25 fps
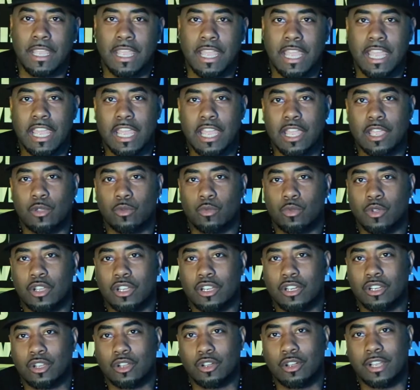And we're
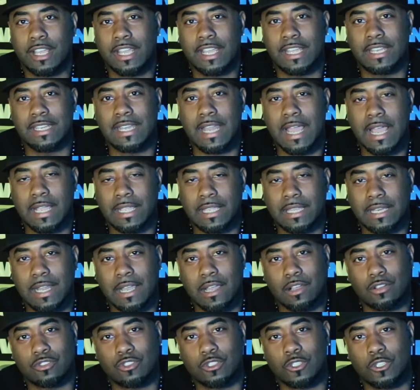going to go ahead and knock it out.